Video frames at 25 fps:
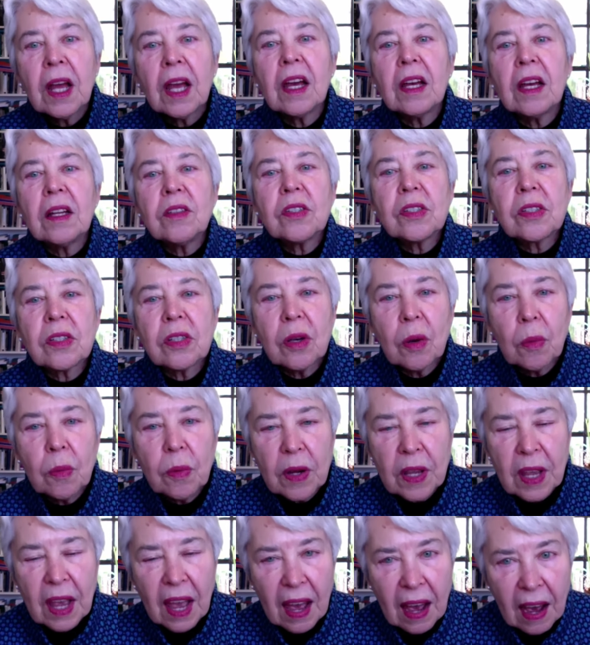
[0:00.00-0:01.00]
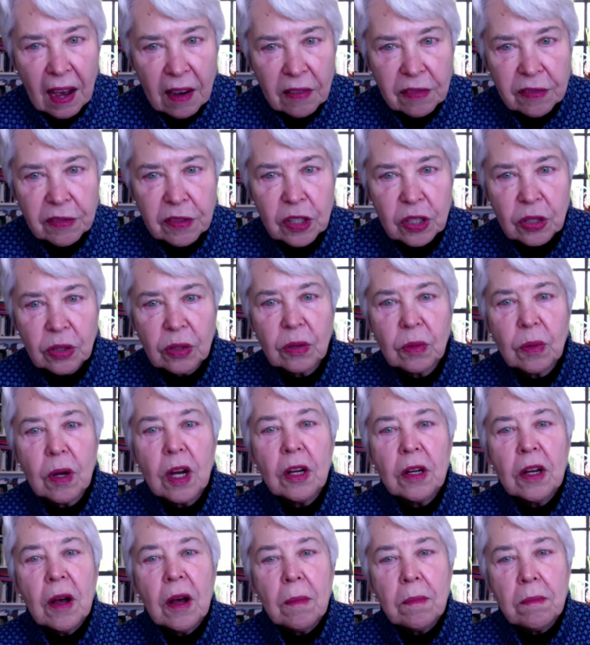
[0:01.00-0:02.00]
And so we have to
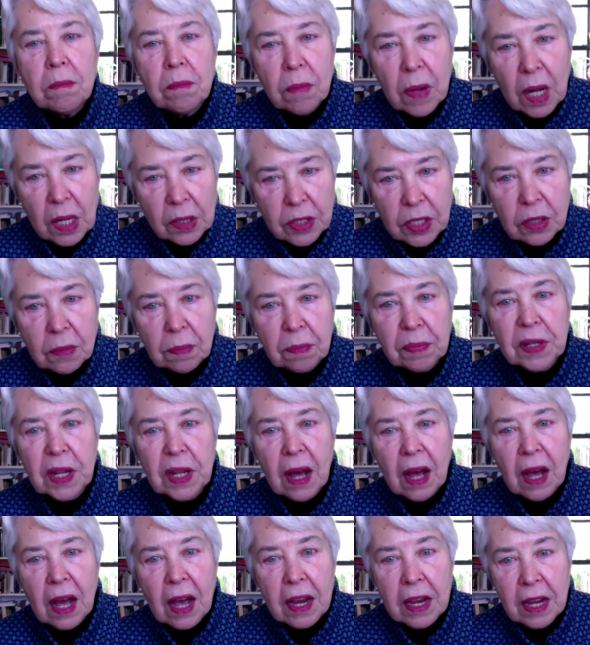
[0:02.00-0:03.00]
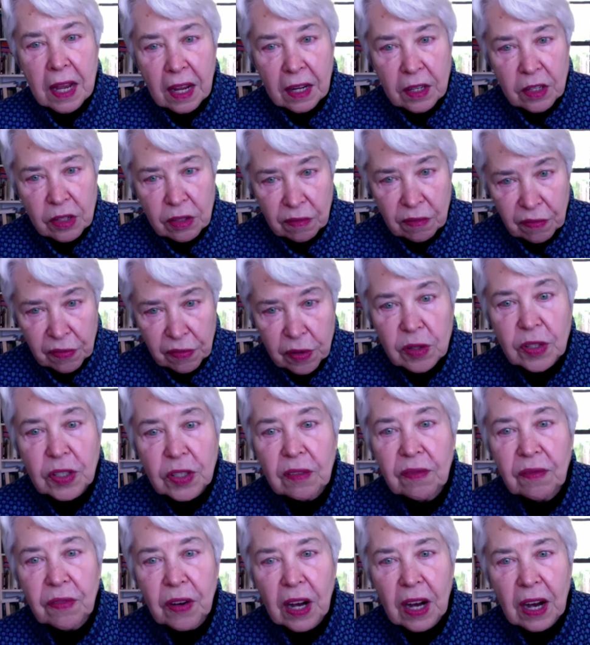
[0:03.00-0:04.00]
multiply and
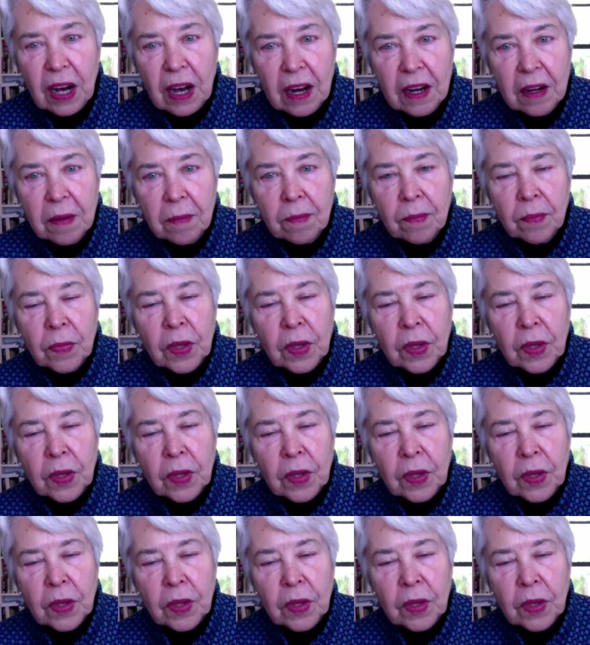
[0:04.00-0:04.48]
diversify